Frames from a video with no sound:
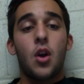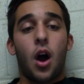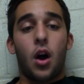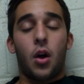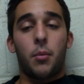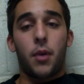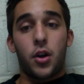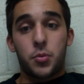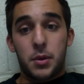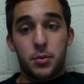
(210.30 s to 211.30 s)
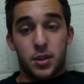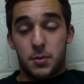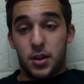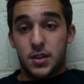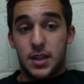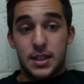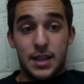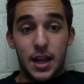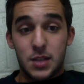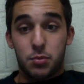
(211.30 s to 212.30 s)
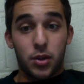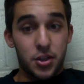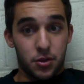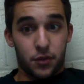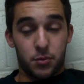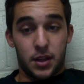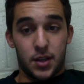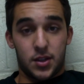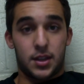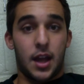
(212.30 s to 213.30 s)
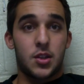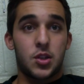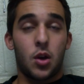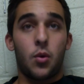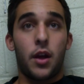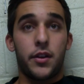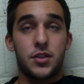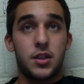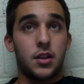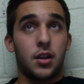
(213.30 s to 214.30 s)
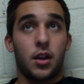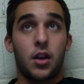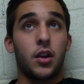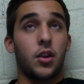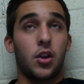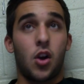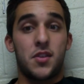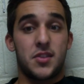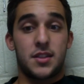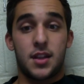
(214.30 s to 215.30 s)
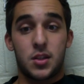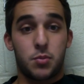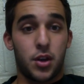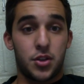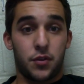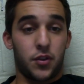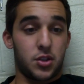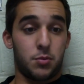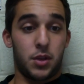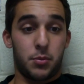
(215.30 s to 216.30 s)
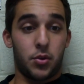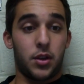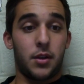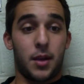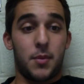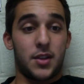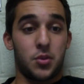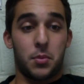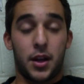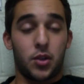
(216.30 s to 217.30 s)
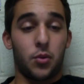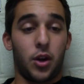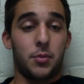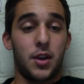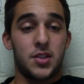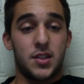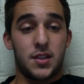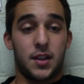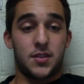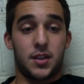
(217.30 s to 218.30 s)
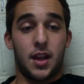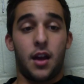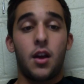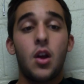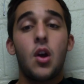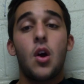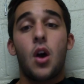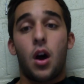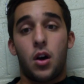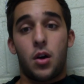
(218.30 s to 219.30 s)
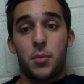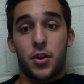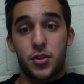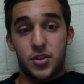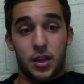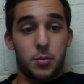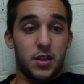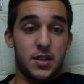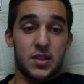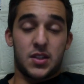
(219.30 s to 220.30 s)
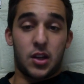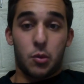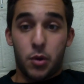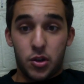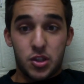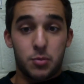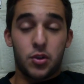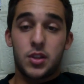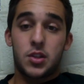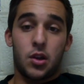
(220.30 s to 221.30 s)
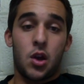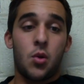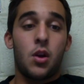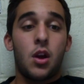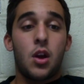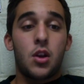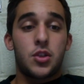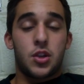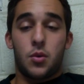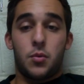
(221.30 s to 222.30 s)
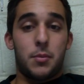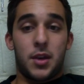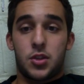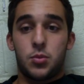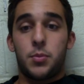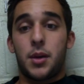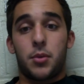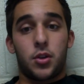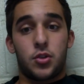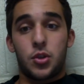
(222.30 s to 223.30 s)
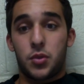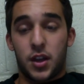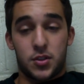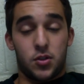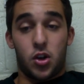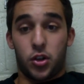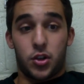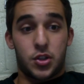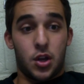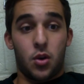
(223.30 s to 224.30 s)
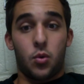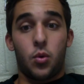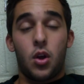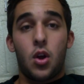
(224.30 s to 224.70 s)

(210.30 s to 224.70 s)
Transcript: Other people experience intense pleasure from things like that. So LSD causes intense pleasure for some people and like makes their mind go great places and things like that. Others like it because it's a psychomotor stimulant, so it makes you be able to do things longer. So